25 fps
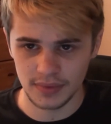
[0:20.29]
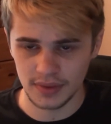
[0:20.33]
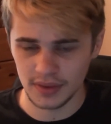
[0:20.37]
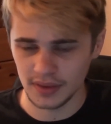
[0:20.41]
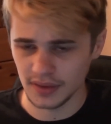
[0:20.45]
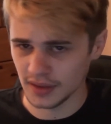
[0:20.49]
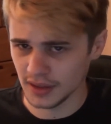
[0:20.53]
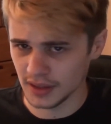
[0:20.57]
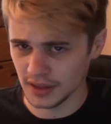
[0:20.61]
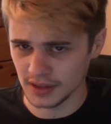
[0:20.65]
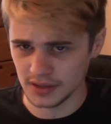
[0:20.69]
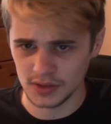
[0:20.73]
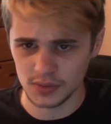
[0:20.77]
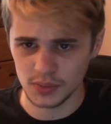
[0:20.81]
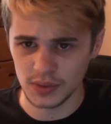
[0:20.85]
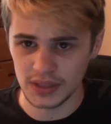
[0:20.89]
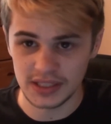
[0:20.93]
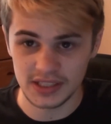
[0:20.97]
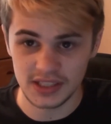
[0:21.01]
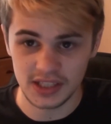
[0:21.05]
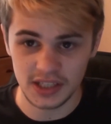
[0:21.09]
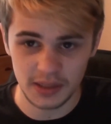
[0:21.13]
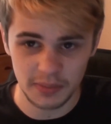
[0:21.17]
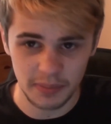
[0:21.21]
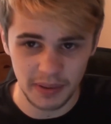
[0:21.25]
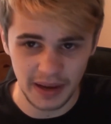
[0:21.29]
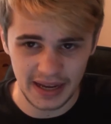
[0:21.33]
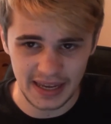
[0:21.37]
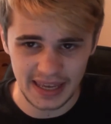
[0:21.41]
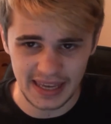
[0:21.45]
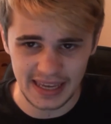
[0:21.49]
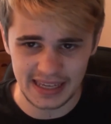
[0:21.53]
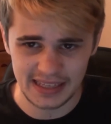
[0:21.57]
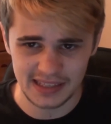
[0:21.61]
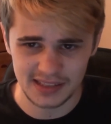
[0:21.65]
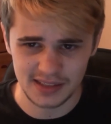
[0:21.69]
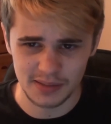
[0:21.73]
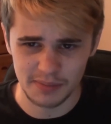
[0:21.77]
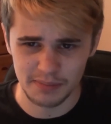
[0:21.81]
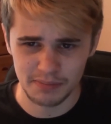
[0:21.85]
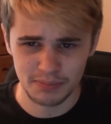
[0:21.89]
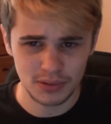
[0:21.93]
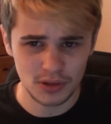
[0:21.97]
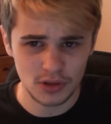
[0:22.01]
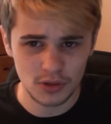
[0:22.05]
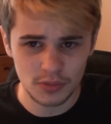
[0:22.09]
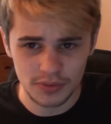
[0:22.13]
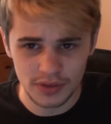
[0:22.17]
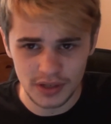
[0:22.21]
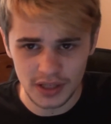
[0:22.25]
the Swedish indie pack is the
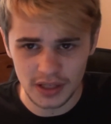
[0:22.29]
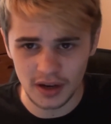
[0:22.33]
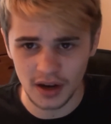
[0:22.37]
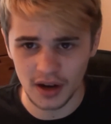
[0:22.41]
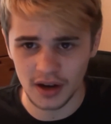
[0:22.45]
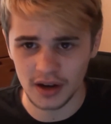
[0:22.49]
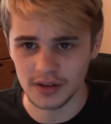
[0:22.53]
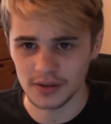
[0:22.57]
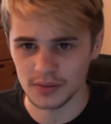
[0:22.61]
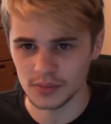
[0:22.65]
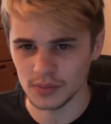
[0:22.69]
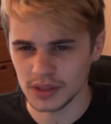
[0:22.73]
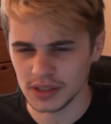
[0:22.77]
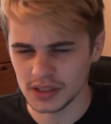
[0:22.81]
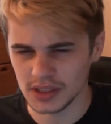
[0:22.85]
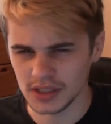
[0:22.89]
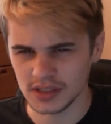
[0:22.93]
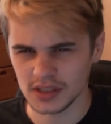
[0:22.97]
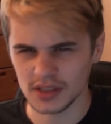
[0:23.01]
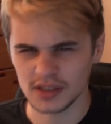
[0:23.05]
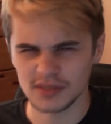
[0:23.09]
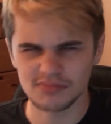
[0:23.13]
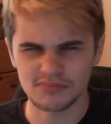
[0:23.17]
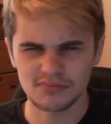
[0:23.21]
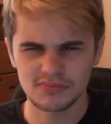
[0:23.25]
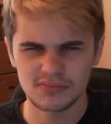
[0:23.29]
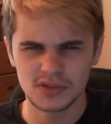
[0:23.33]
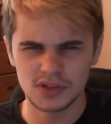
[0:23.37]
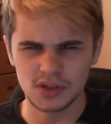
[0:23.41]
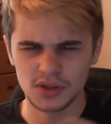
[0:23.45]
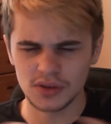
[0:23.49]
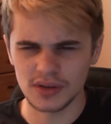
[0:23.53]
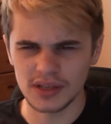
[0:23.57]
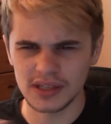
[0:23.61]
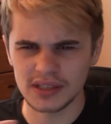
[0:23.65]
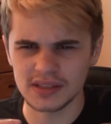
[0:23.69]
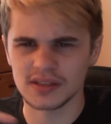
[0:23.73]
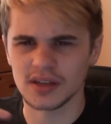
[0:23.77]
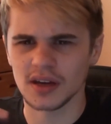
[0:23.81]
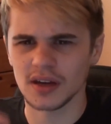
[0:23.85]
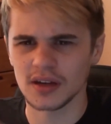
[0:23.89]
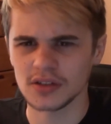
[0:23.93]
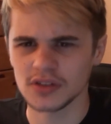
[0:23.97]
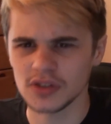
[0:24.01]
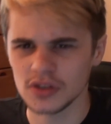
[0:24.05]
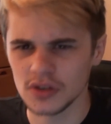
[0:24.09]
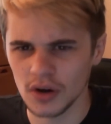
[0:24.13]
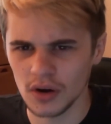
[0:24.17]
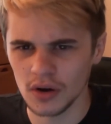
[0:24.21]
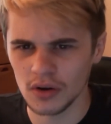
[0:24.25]
Blueberry Garden, which is a 2D
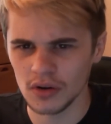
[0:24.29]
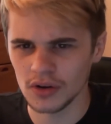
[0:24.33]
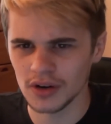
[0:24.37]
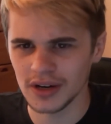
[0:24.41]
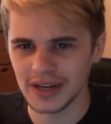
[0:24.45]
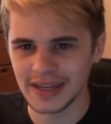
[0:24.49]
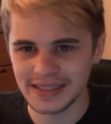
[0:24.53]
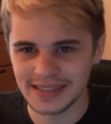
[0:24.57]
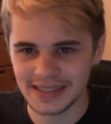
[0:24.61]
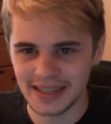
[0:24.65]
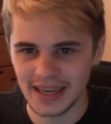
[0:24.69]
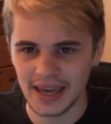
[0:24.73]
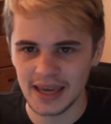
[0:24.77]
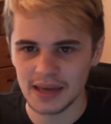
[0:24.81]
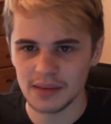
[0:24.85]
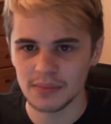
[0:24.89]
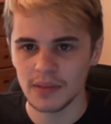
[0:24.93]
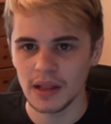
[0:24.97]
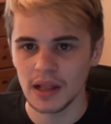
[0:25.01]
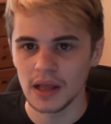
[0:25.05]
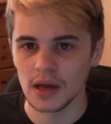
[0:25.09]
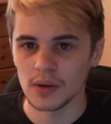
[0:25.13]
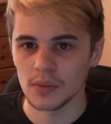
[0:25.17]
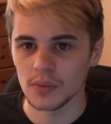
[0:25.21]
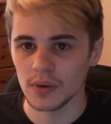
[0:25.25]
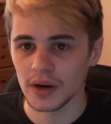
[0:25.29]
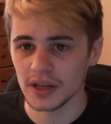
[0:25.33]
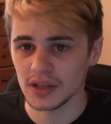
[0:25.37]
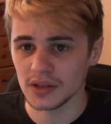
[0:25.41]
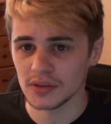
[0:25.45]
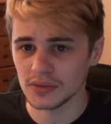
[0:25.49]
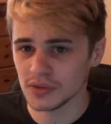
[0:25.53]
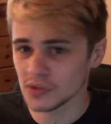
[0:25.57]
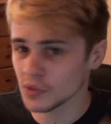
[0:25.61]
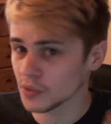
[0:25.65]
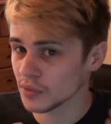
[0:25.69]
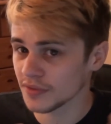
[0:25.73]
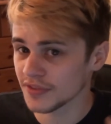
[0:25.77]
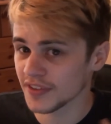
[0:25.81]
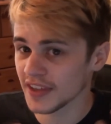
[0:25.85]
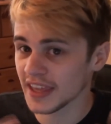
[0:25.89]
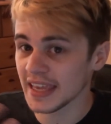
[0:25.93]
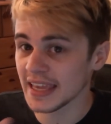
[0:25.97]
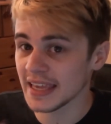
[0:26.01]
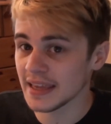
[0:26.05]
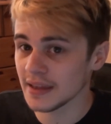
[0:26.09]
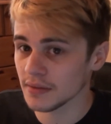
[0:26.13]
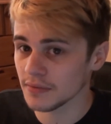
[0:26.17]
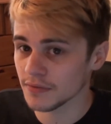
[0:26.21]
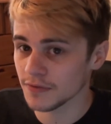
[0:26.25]
side-scroller-ish game where you sort of
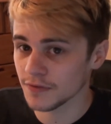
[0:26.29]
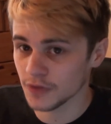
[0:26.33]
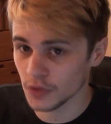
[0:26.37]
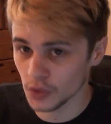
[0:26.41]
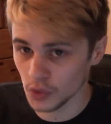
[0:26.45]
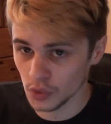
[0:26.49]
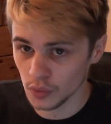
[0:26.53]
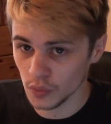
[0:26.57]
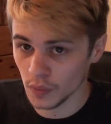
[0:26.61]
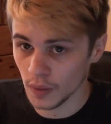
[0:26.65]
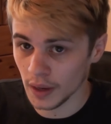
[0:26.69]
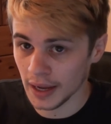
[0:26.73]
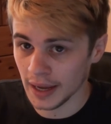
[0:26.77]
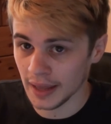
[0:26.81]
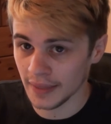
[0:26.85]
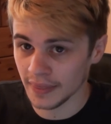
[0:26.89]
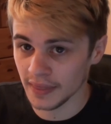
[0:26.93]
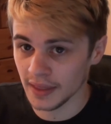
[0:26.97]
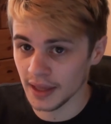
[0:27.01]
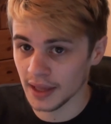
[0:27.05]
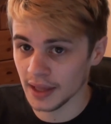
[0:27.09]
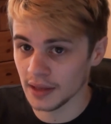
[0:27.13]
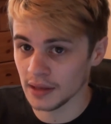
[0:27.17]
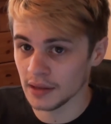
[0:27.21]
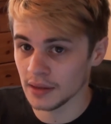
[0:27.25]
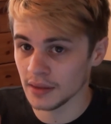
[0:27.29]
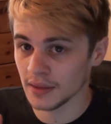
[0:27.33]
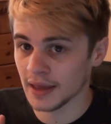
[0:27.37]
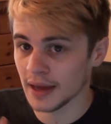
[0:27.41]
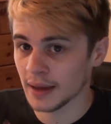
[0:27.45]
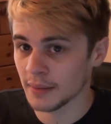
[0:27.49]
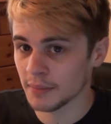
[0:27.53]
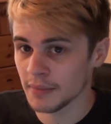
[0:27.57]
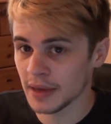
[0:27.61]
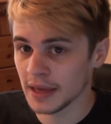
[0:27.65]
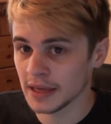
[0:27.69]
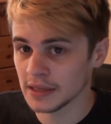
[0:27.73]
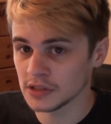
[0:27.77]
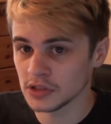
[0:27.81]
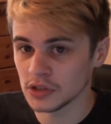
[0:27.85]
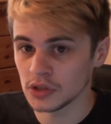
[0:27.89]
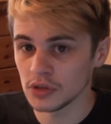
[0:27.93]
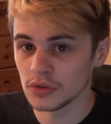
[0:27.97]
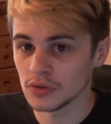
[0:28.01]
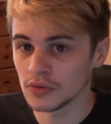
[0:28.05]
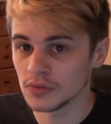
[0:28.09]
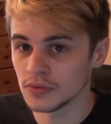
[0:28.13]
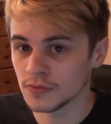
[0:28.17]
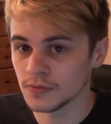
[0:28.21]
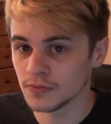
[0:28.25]
eat fruit and then that makes
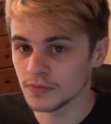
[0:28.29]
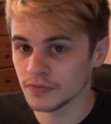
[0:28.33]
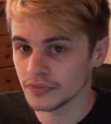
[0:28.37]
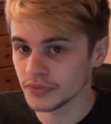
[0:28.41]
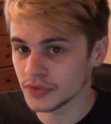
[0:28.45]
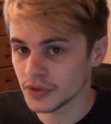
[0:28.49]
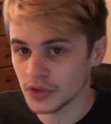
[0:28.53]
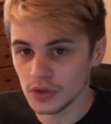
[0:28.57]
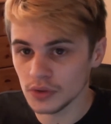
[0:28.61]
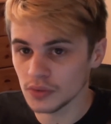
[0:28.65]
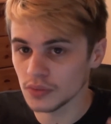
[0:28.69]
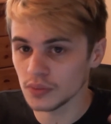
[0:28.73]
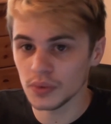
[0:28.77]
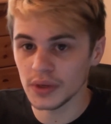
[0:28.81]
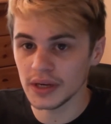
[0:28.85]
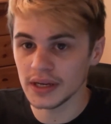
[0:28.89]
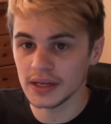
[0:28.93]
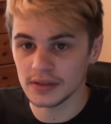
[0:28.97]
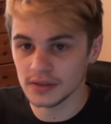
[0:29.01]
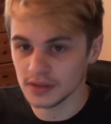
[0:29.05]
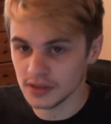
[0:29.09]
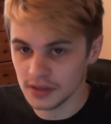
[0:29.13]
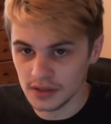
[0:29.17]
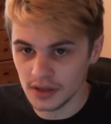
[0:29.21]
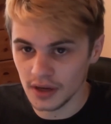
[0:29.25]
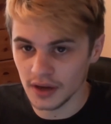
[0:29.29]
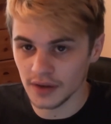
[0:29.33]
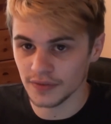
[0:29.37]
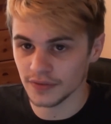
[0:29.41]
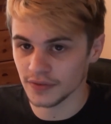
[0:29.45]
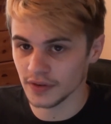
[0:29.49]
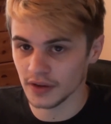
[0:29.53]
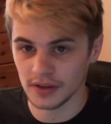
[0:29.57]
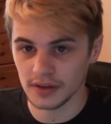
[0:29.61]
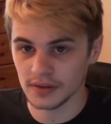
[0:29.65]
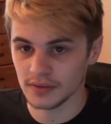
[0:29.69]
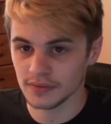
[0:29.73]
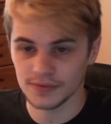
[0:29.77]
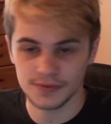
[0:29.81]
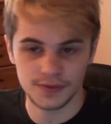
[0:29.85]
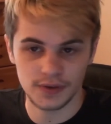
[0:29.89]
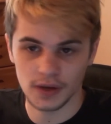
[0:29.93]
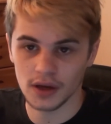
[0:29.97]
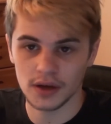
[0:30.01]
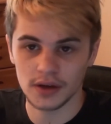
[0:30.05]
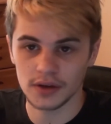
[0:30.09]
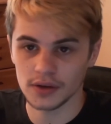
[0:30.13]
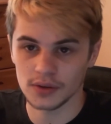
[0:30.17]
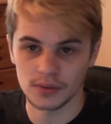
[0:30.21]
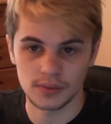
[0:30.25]
you do weird stuff like
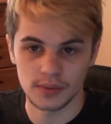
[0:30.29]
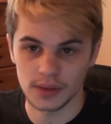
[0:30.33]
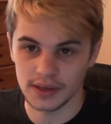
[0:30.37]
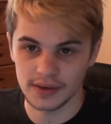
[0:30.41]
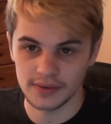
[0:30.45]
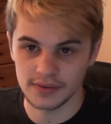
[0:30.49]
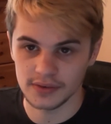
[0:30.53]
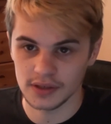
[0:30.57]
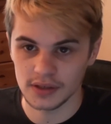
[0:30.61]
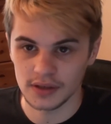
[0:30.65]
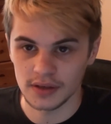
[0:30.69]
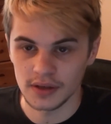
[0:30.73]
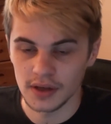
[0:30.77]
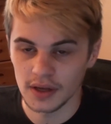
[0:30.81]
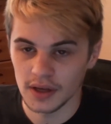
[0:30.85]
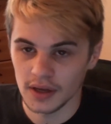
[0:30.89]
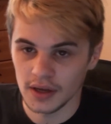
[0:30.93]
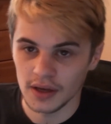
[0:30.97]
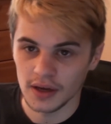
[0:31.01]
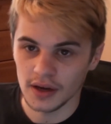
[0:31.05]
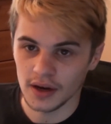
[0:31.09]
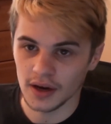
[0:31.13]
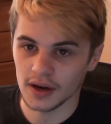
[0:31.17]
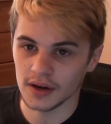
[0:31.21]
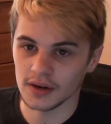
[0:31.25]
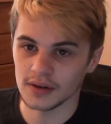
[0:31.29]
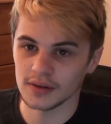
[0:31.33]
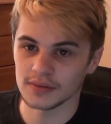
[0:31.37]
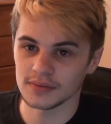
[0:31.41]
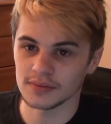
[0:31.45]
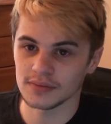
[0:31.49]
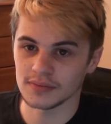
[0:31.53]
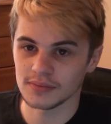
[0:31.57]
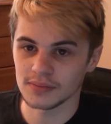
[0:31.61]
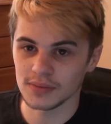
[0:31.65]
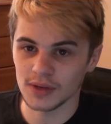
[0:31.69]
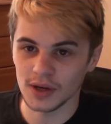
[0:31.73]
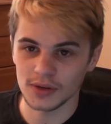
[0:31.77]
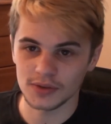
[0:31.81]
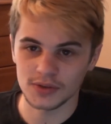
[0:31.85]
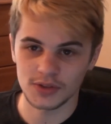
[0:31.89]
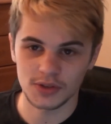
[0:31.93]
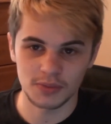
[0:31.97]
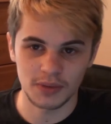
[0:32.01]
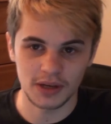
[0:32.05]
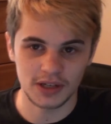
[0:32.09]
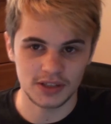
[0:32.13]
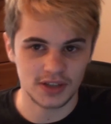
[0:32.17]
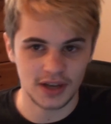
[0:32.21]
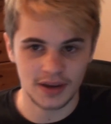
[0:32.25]
fly or whatever. I don't know
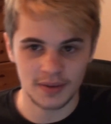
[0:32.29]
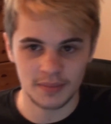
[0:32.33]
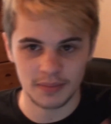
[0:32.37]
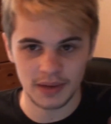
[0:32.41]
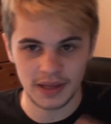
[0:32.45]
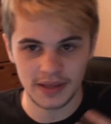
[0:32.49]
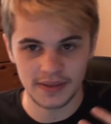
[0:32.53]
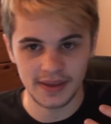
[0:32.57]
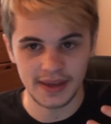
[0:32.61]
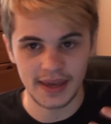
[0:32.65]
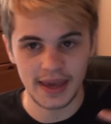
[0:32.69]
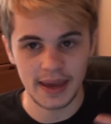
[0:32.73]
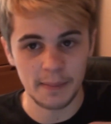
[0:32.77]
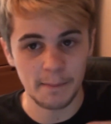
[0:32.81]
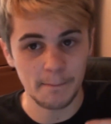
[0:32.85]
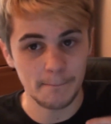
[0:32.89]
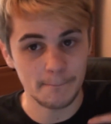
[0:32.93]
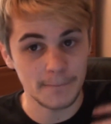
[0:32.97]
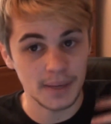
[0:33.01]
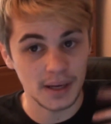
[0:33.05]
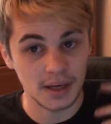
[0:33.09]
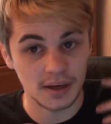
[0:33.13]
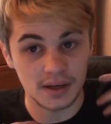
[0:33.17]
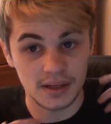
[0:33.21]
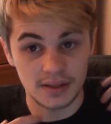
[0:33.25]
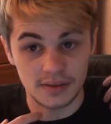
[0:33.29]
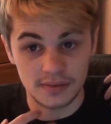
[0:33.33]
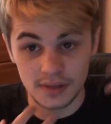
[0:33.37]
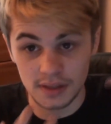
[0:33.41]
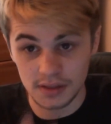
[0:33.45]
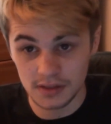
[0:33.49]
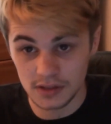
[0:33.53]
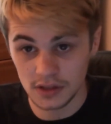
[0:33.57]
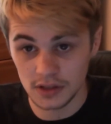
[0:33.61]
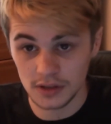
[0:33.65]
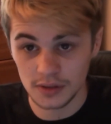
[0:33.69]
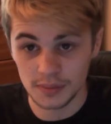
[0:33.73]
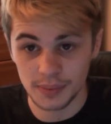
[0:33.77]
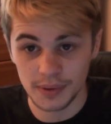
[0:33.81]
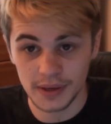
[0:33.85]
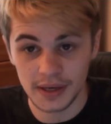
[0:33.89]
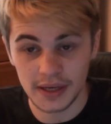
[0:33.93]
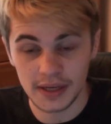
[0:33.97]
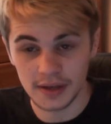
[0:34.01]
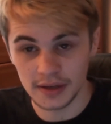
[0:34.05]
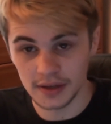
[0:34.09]
too much, I haven't played the game, but it does look pretty